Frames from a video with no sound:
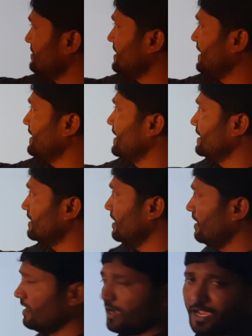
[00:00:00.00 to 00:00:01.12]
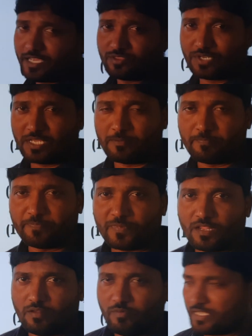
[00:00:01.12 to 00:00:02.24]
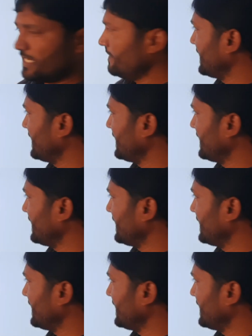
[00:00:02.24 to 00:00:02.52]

is ended in the I3. Okay,